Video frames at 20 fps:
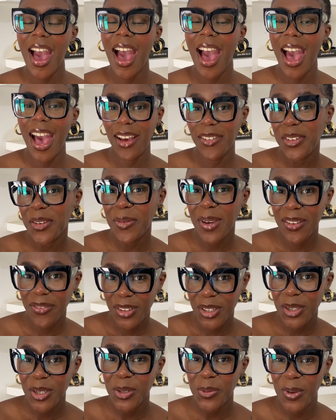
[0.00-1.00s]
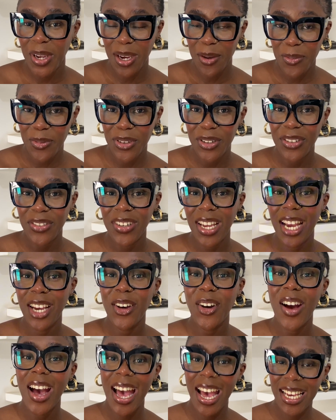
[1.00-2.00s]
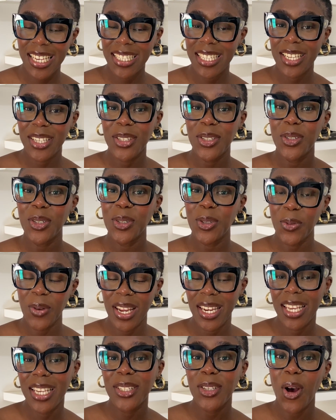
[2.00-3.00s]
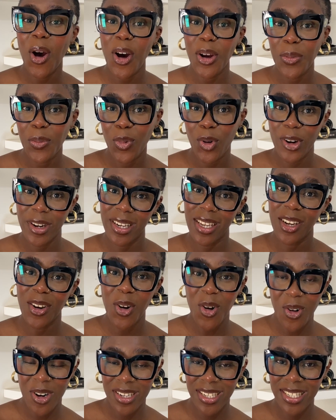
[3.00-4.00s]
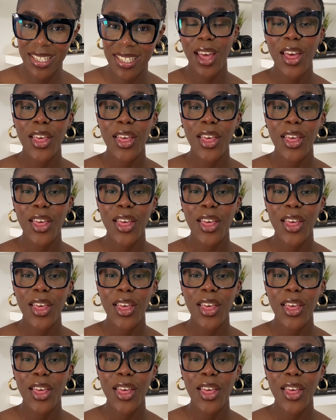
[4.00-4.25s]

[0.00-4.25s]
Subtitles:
After my videos were approved, I got access to the Twenix Onboarding course.